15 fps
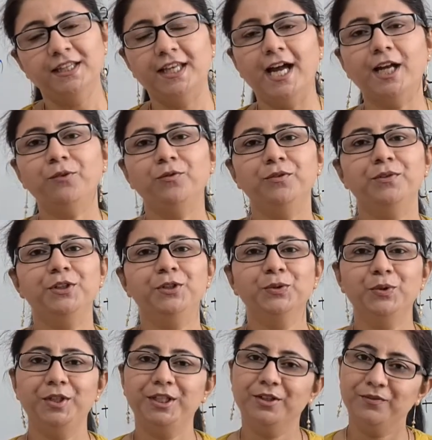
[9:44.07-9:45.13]
that we will
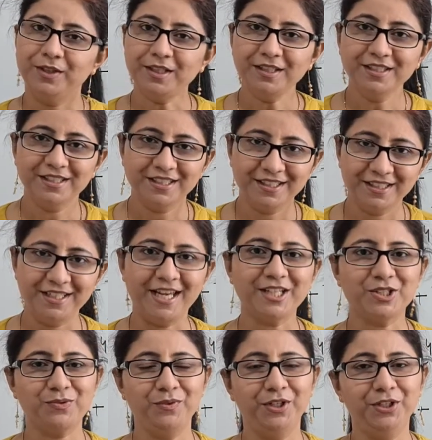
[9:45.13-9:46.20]
do in our
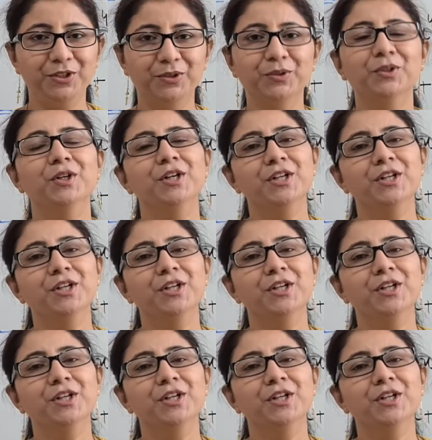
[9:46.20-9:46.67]
next video.